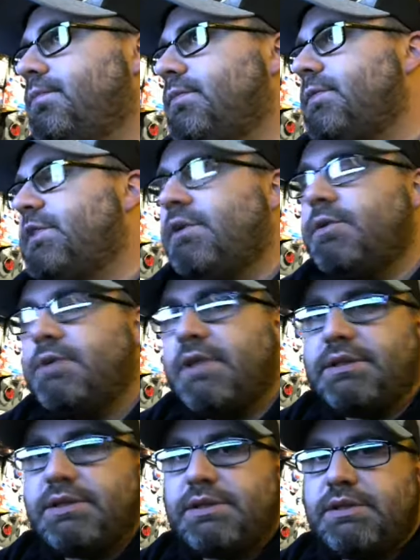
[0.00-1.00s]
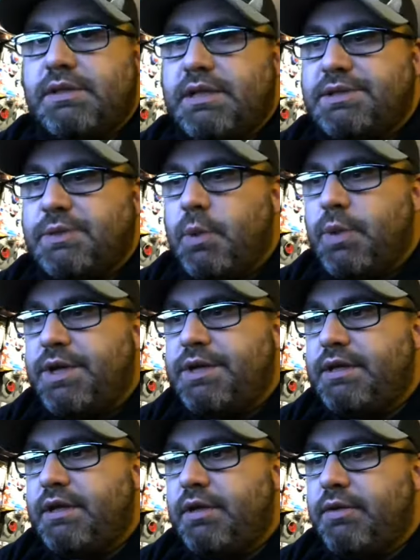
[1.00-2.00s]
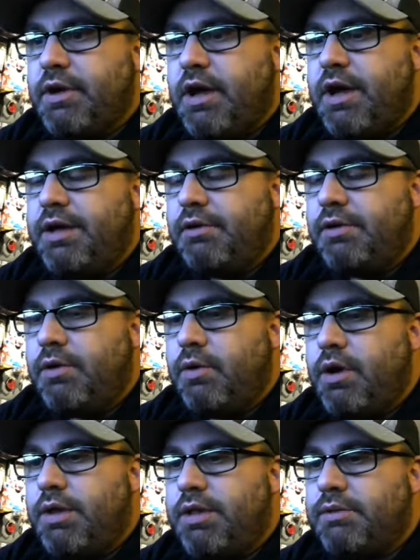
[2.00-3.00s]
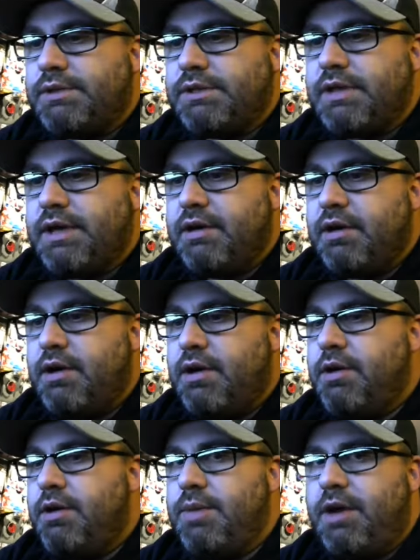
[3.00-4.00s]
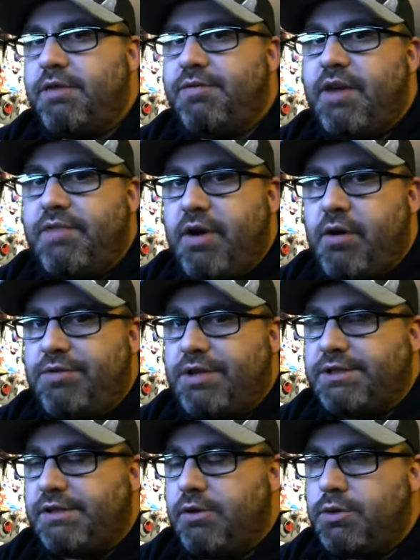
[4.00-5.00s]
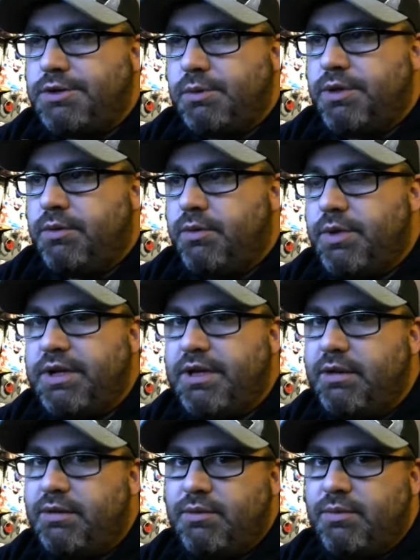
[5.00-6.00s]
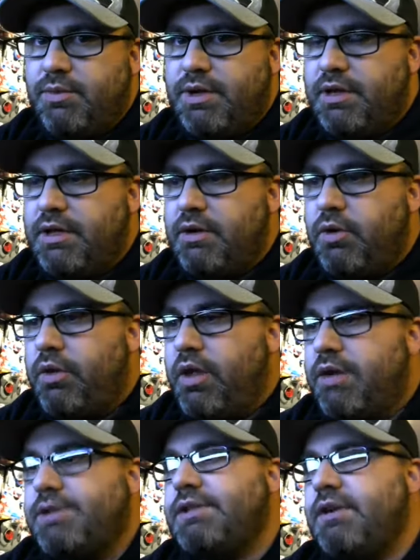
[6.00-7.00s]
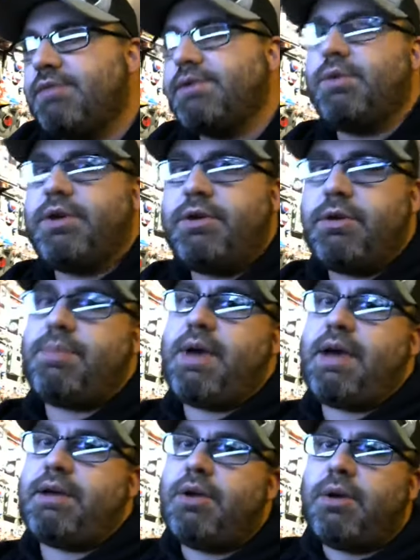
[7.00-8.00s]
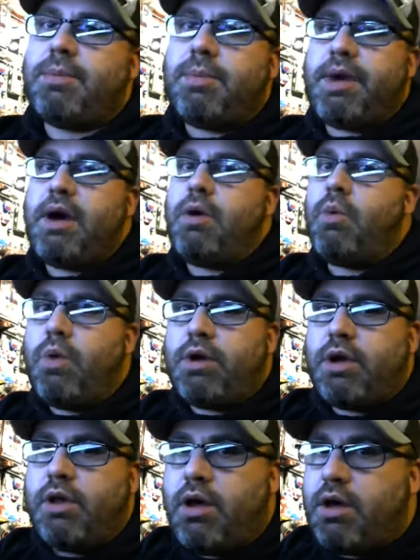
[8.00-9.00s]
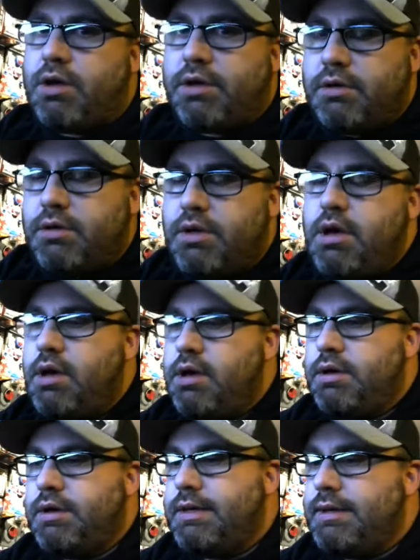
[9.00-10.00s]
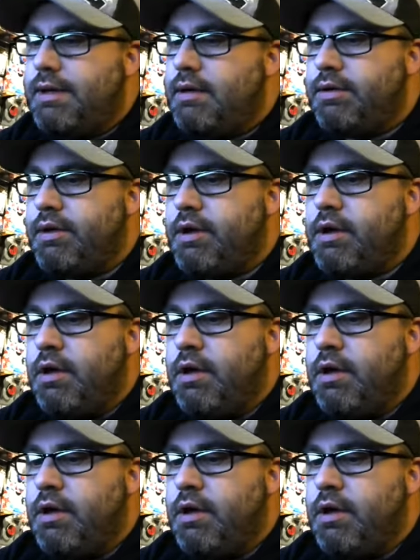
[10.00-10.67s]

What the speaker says: So that's what we did the other night. That was like about a 5-hour invest. Of course, we didn't get a whole lot of stuff, so we ended up packing up about 1 o'clock, getting out of there.